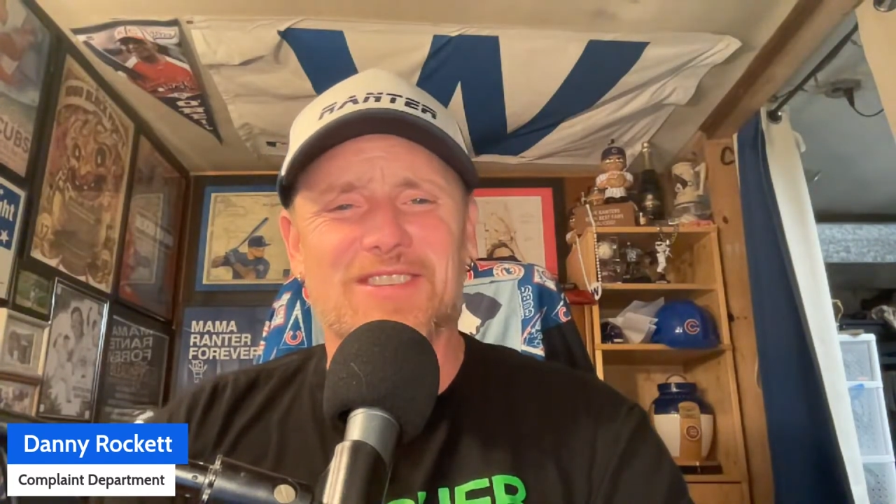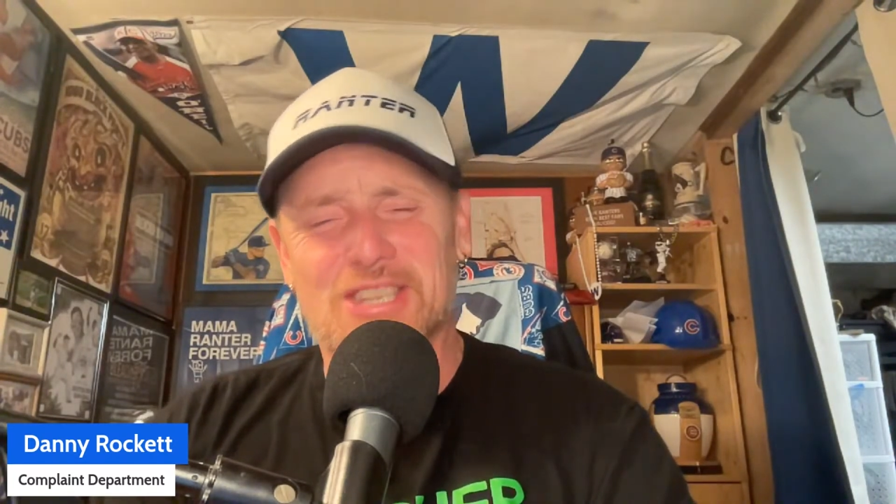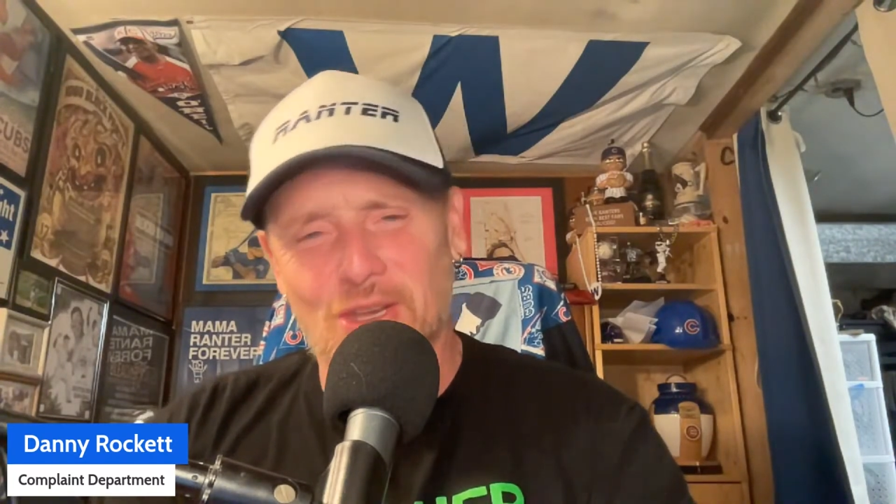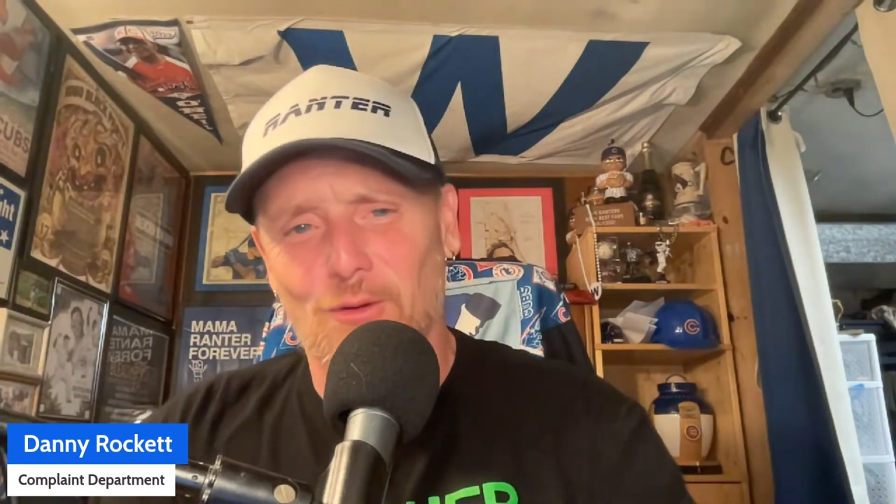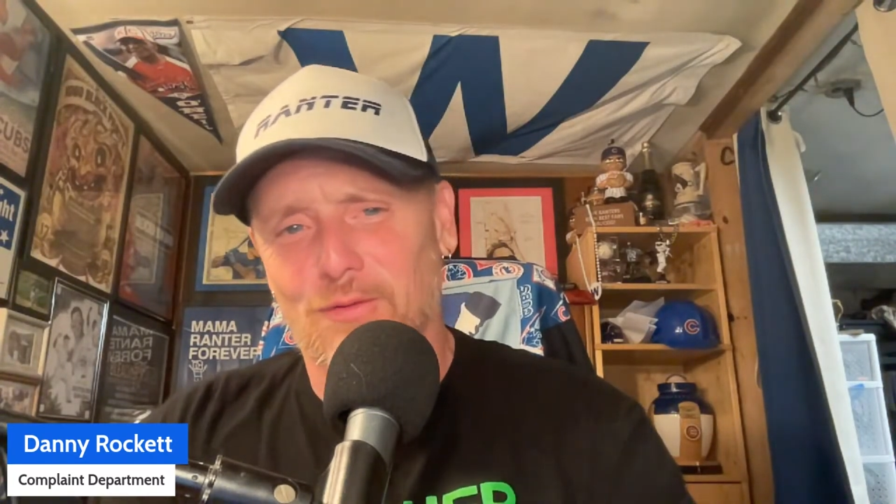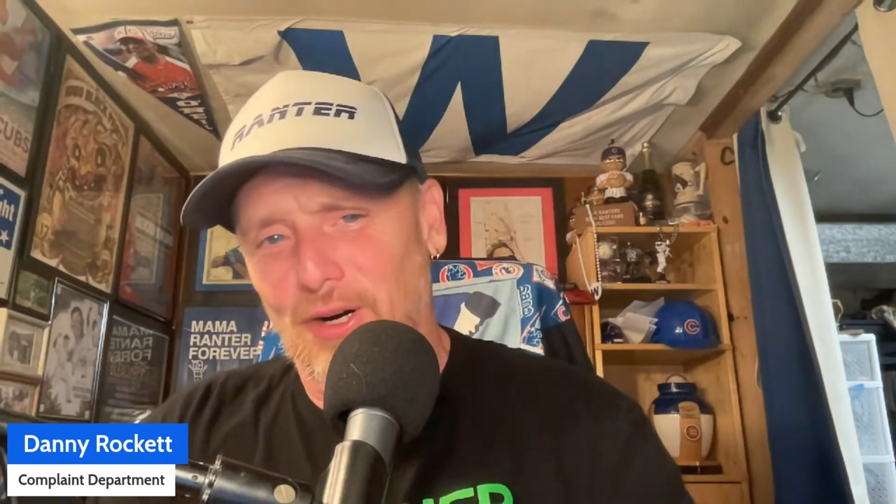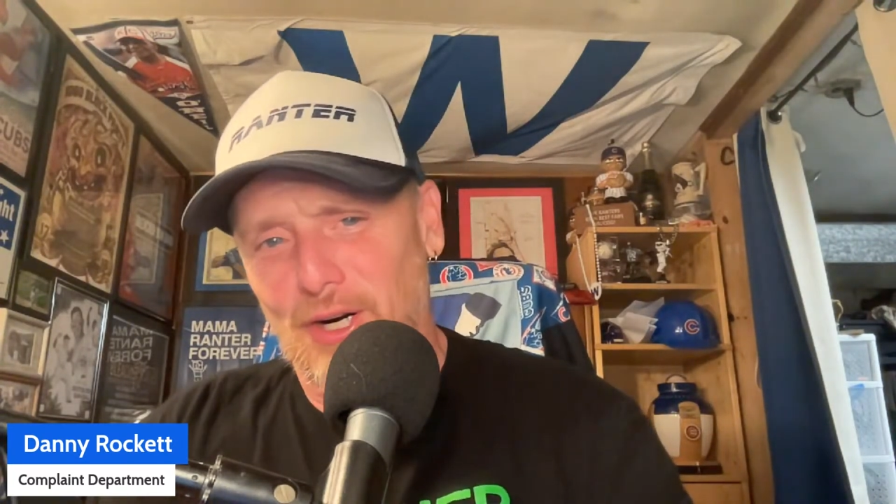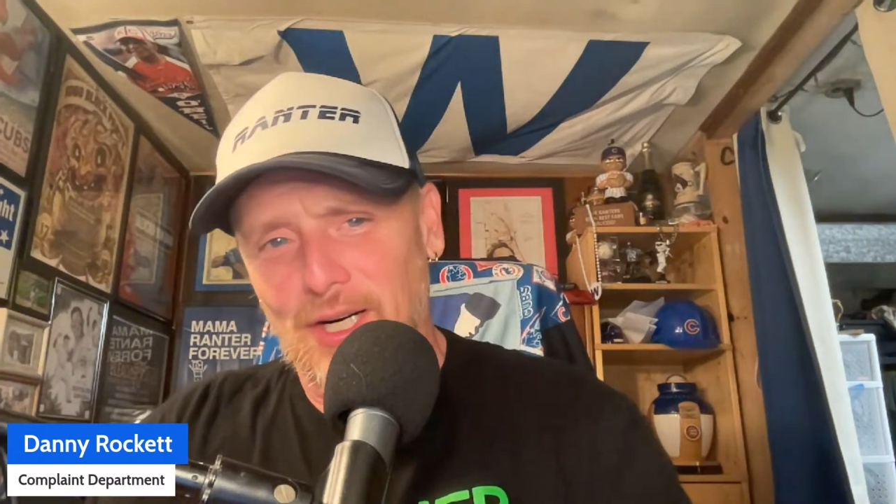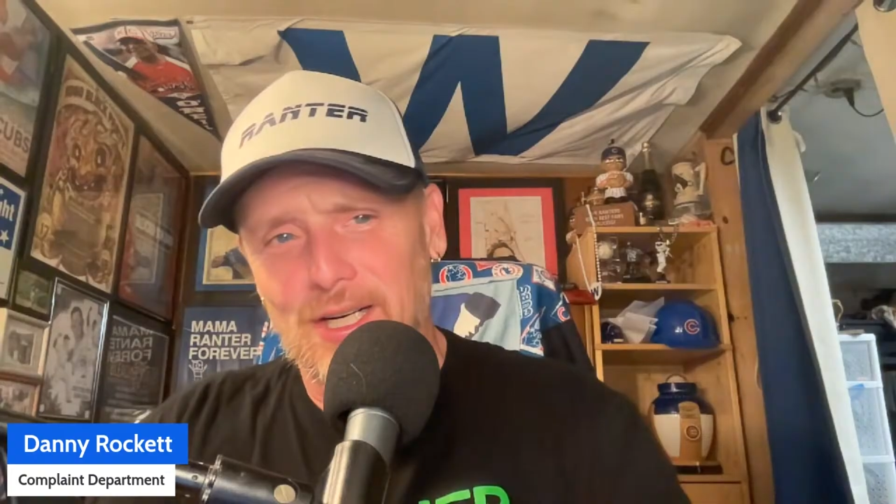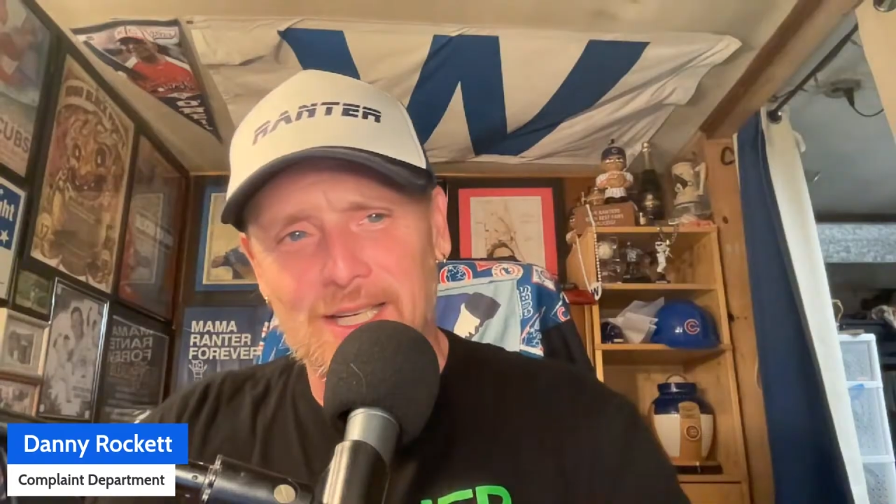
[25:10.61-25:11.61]

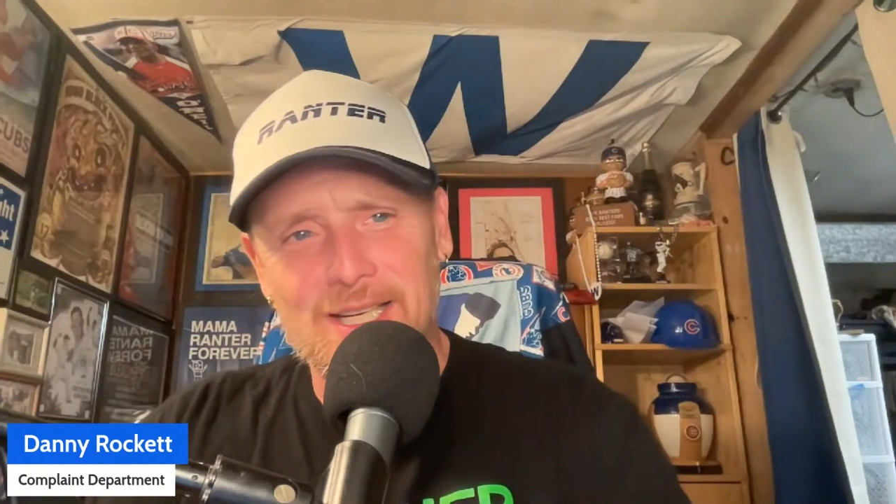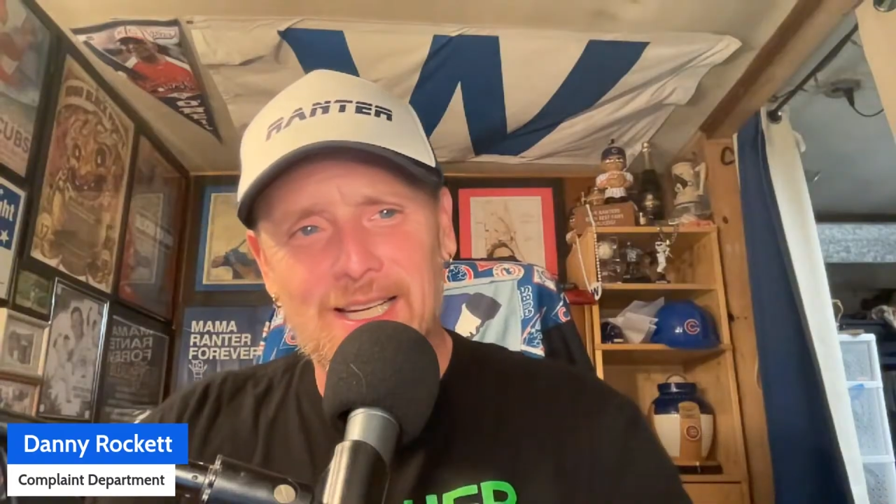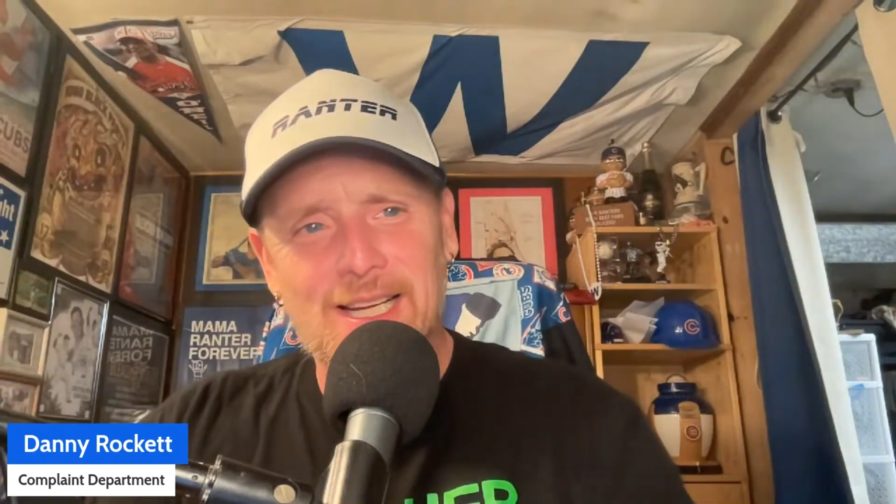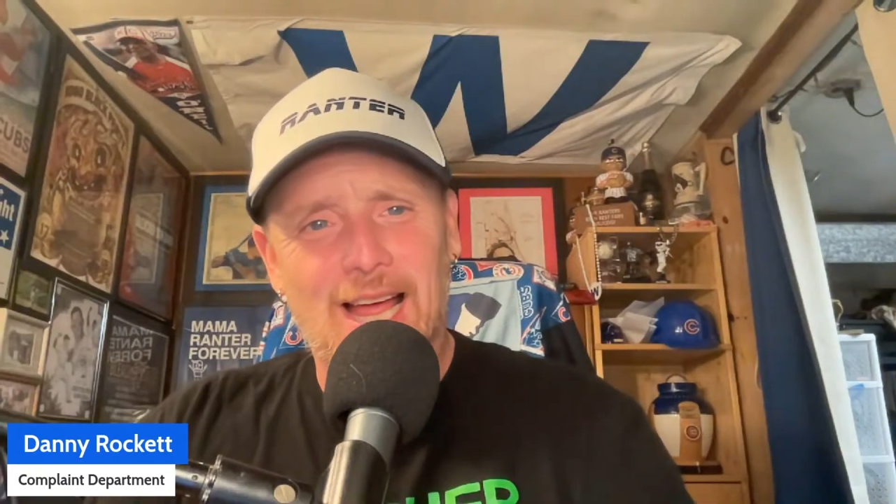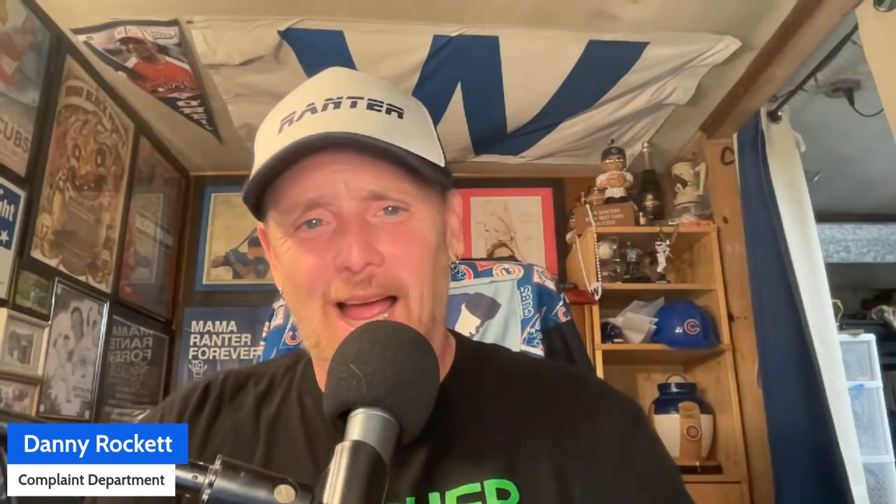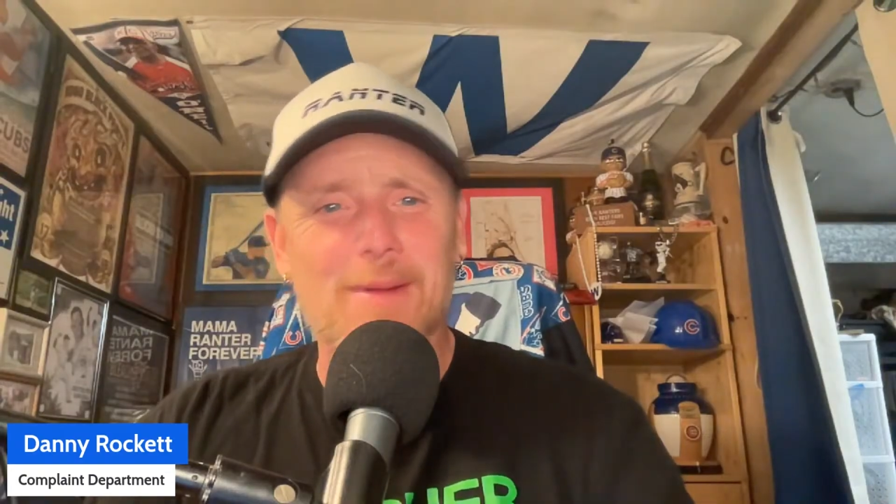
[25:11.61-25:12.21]
silver, I